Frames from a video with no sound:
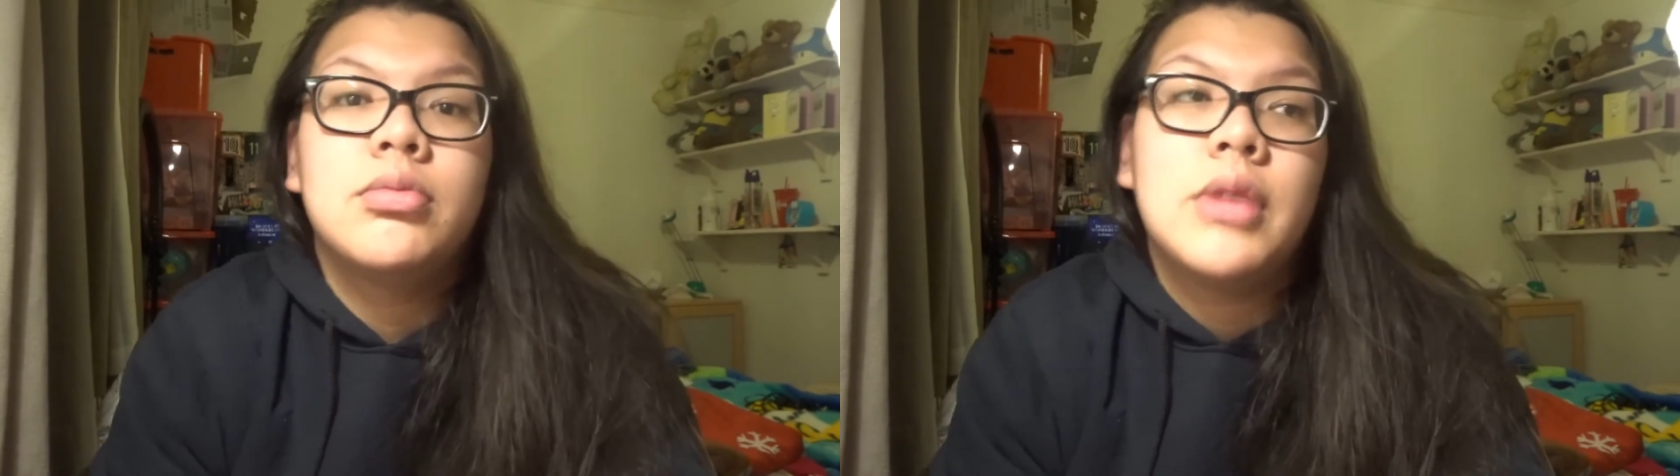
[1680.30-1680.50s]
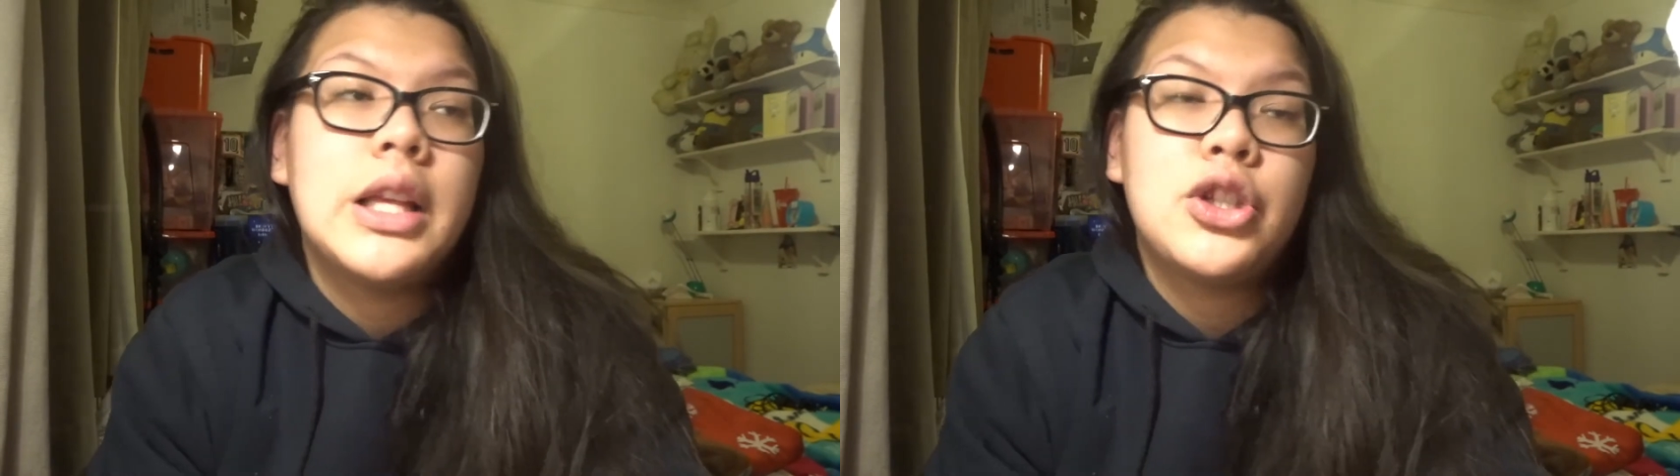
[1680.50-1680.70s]

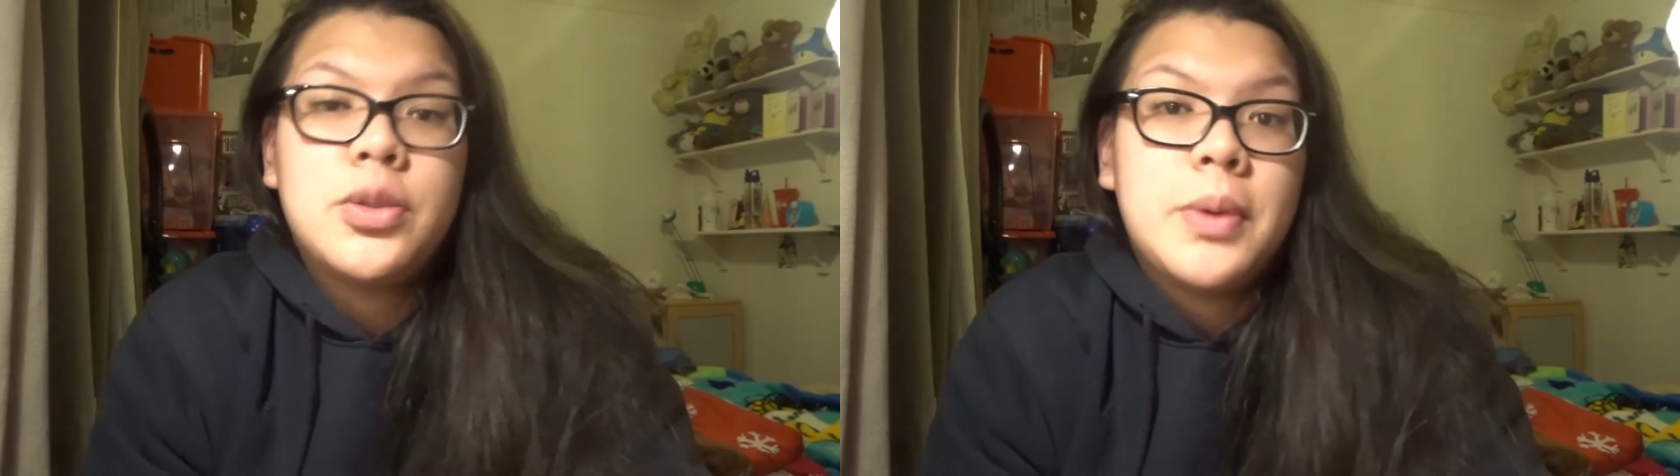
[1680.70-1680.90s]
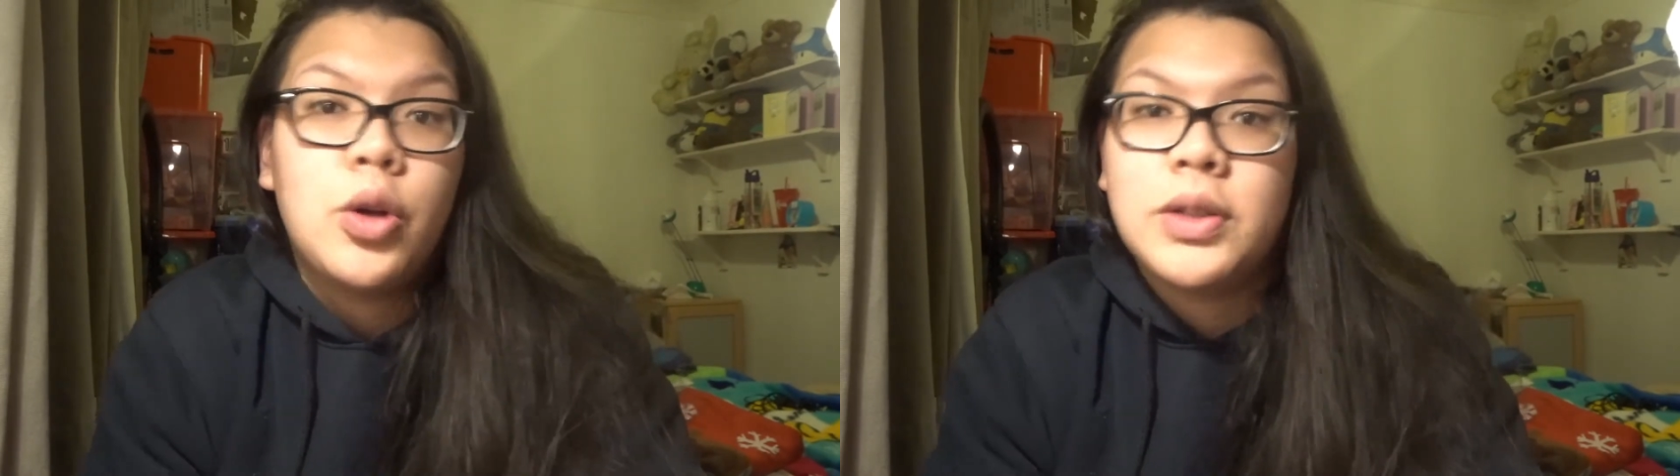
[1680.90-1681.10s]
It's
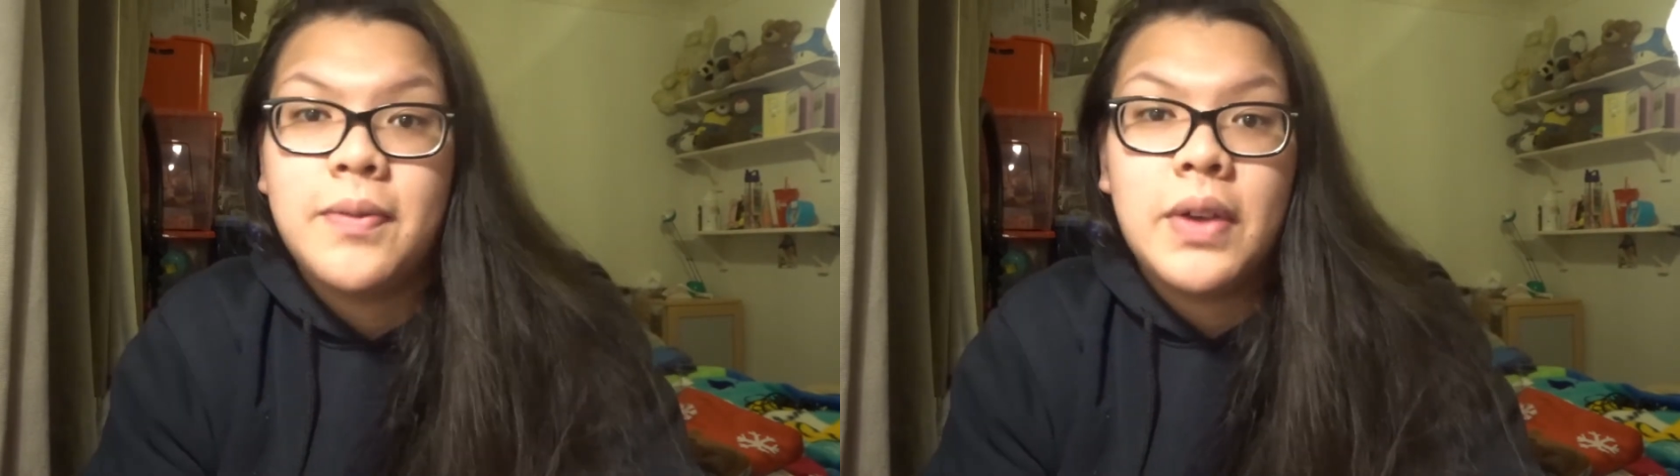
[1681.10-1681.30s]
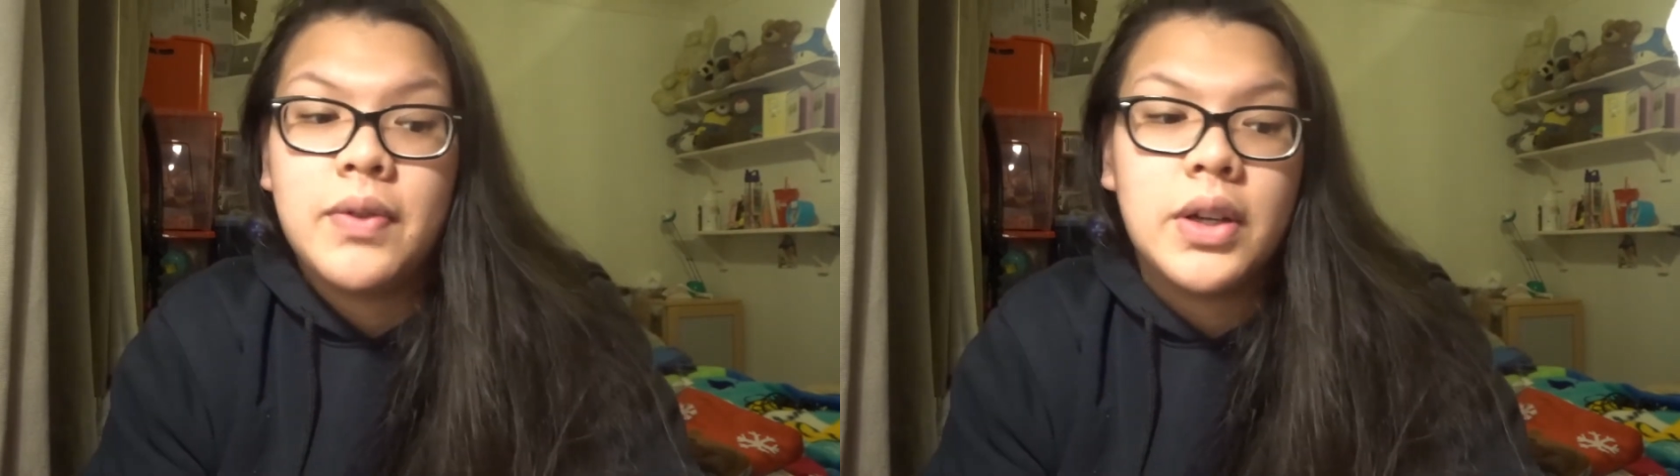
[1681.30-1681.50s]
just my
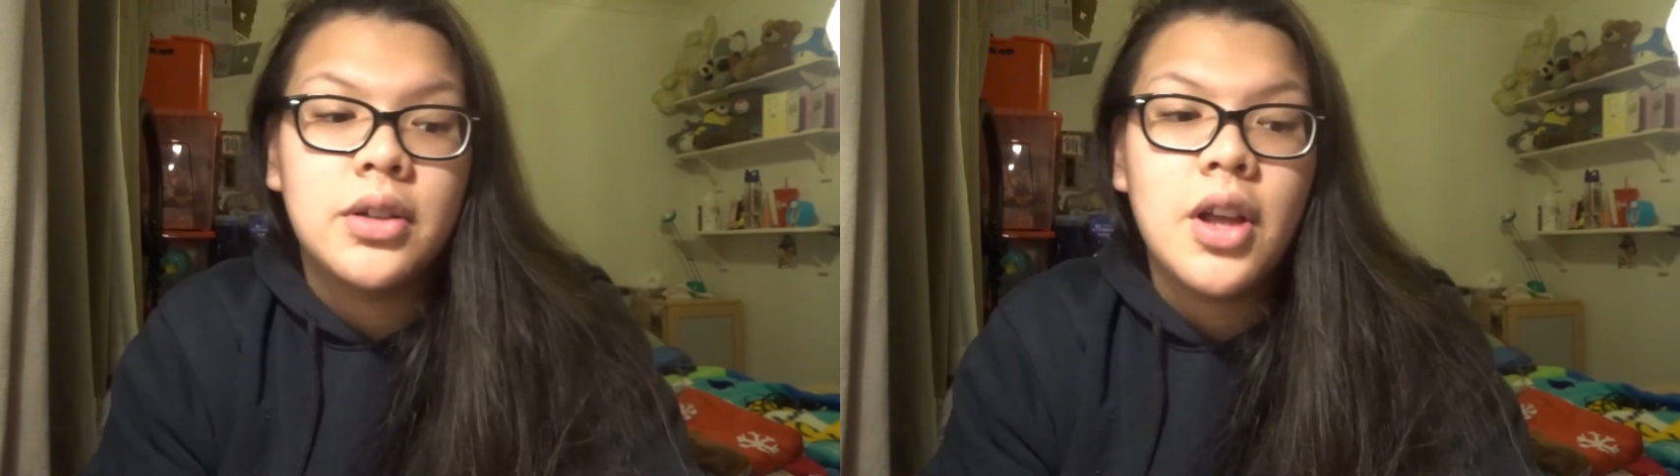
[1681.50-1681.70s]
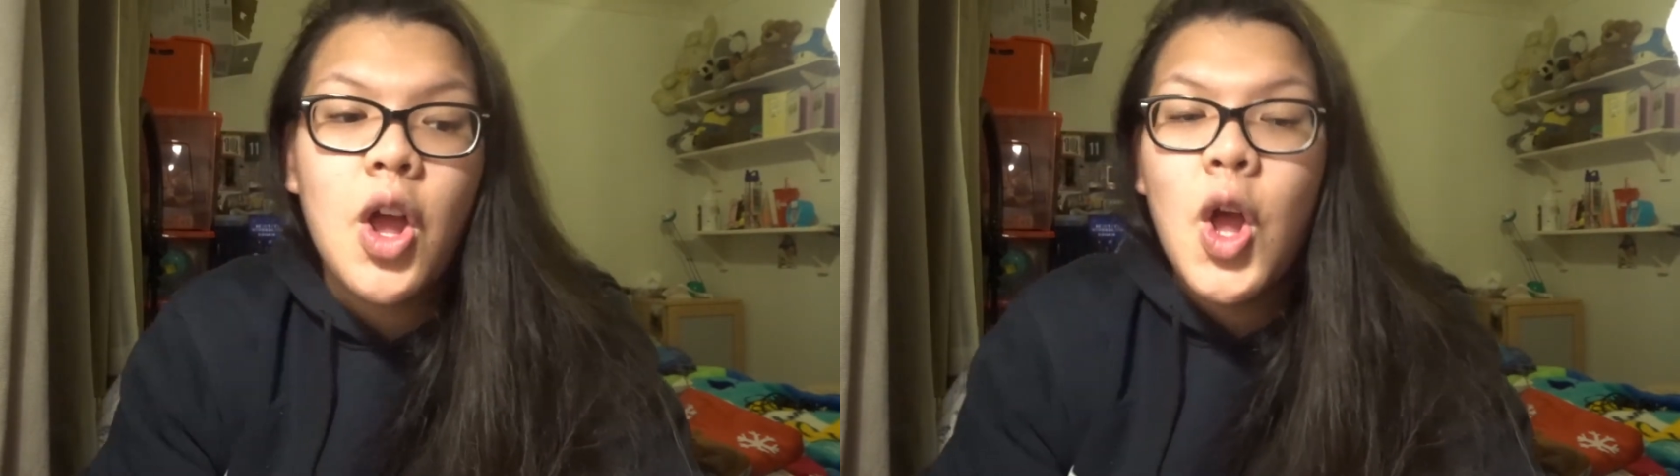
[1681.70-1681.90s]
all-time favourite.
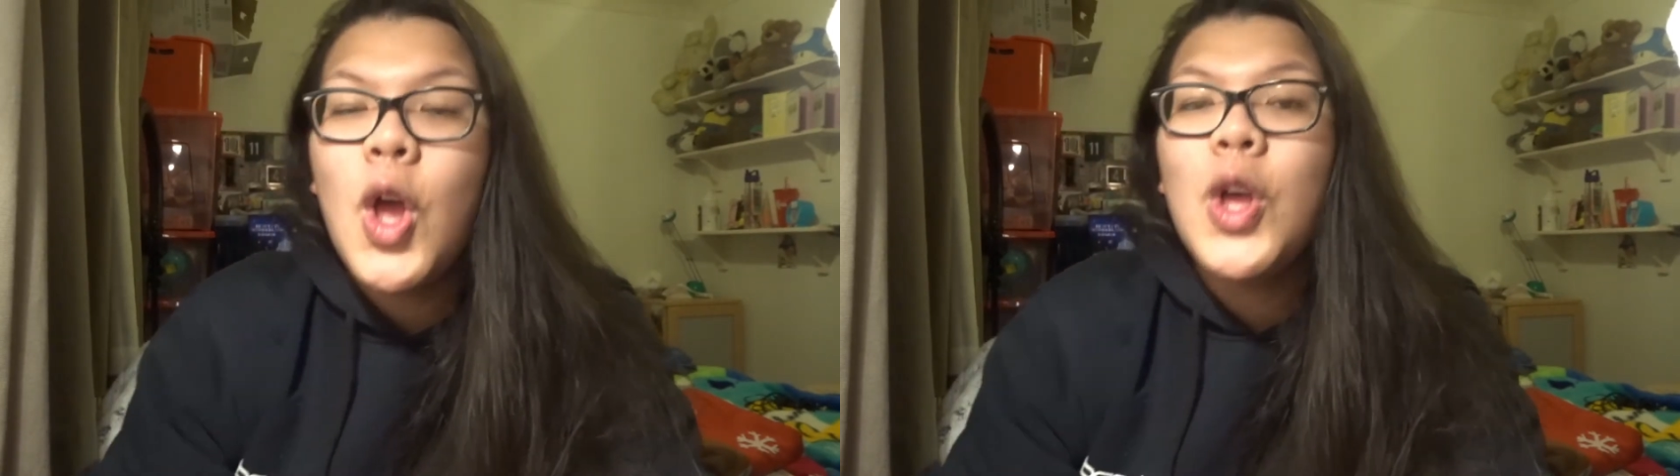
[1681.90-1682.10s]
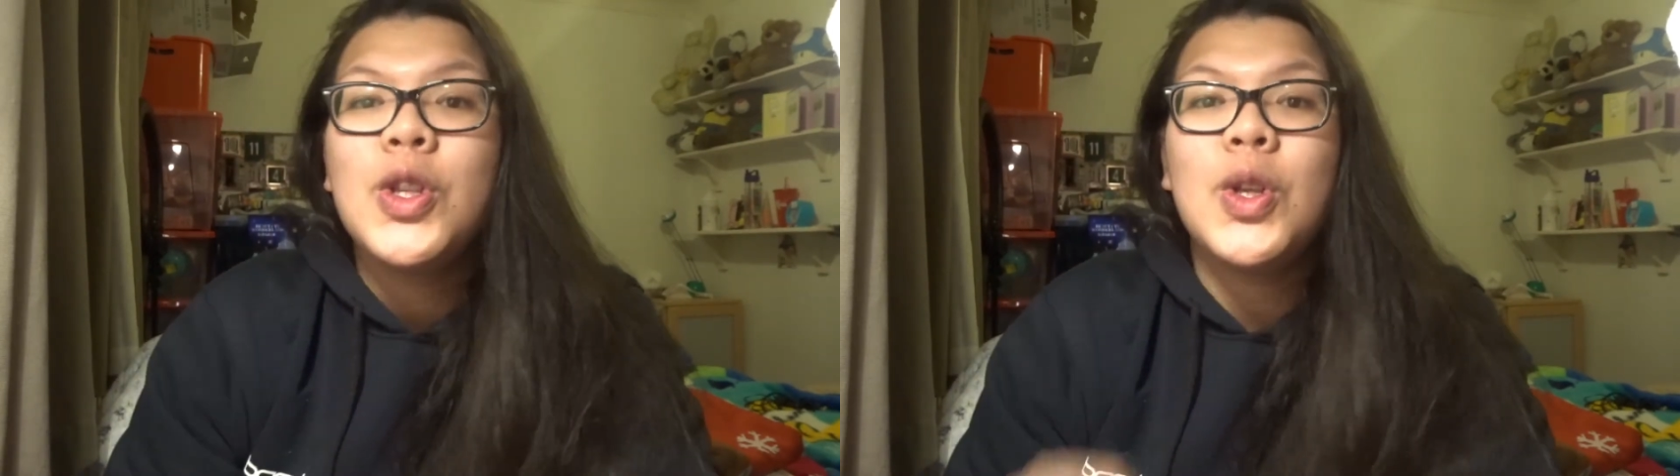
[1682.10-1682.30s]

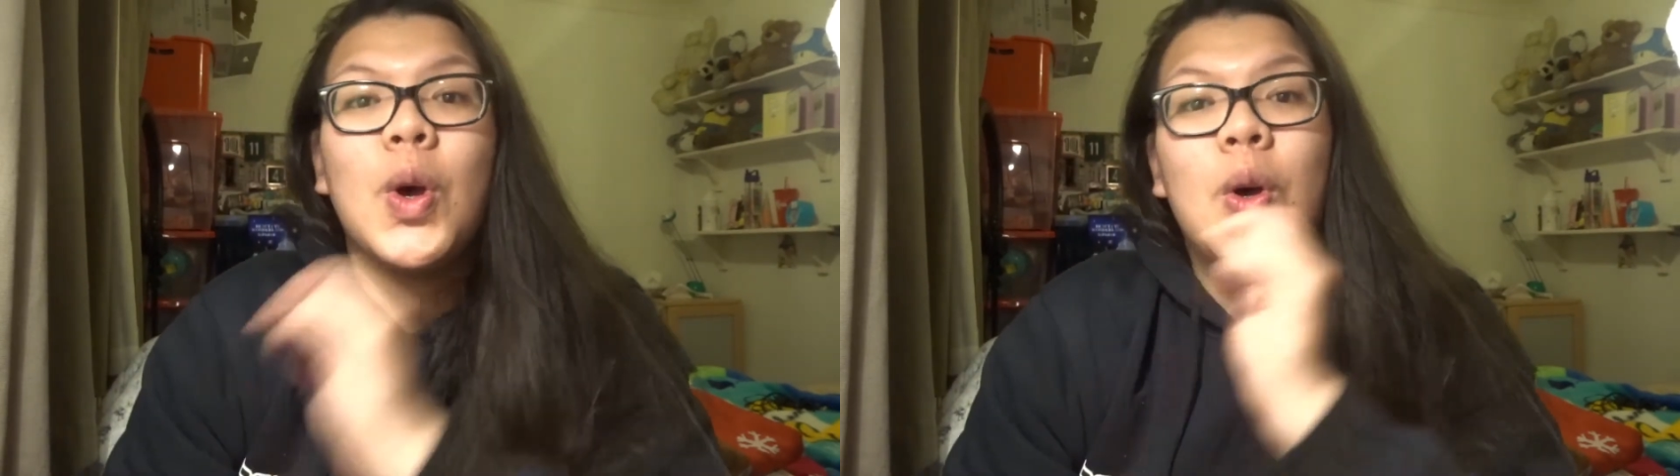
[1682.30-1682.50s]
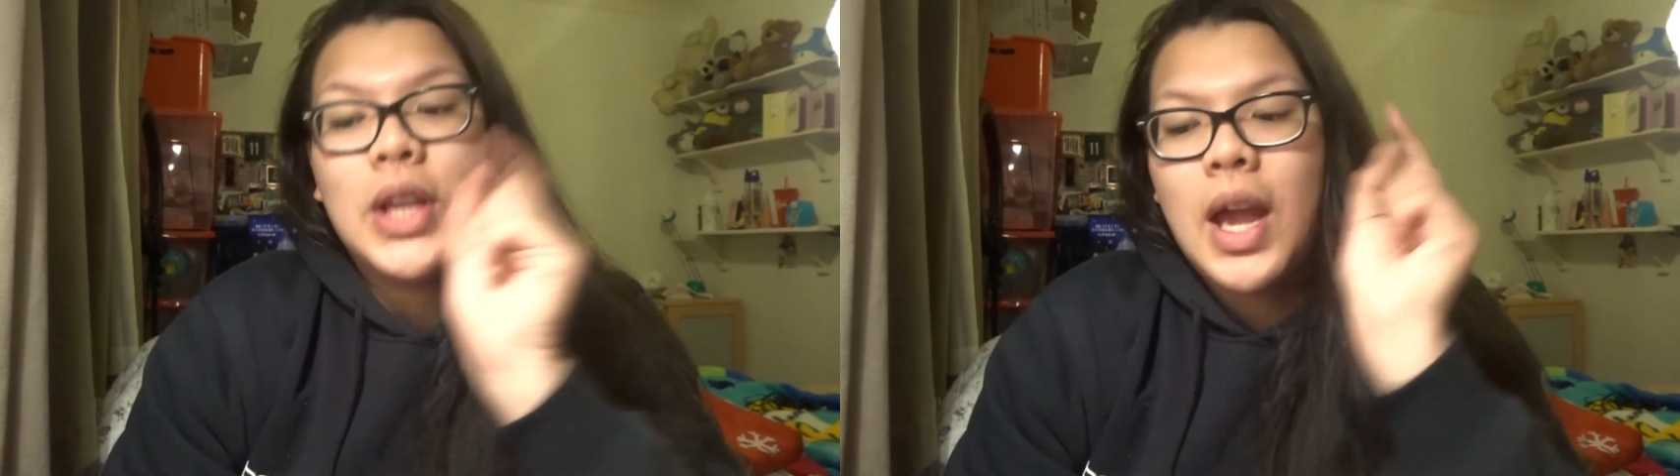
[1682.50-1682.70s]

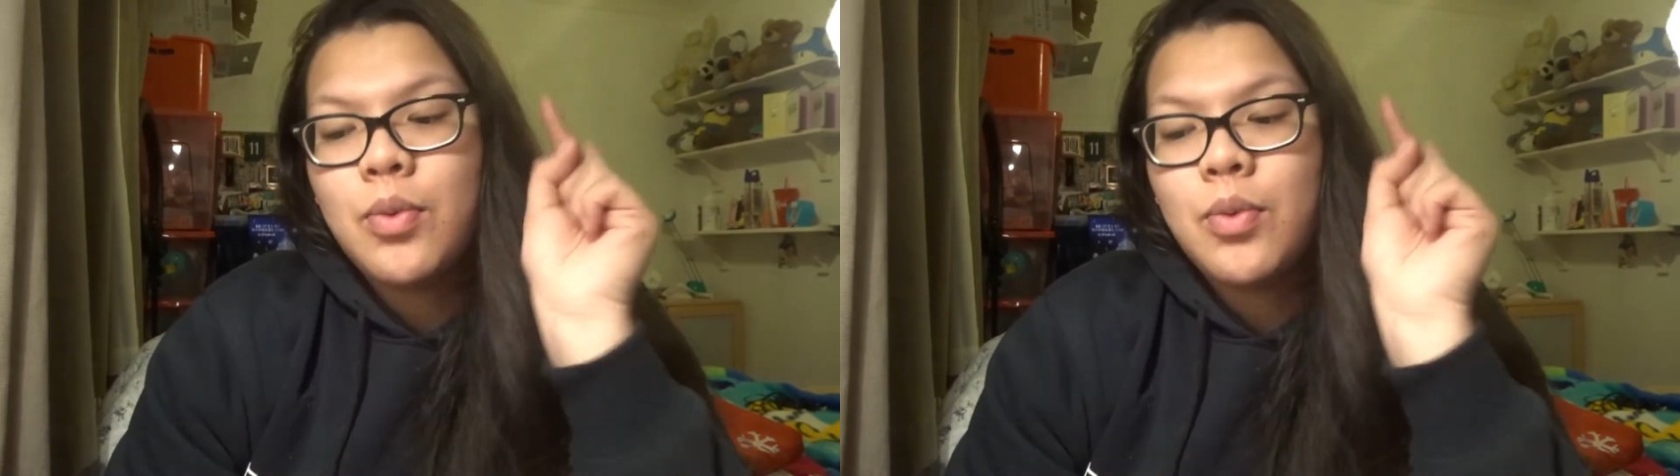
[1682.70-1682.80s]
So yeah,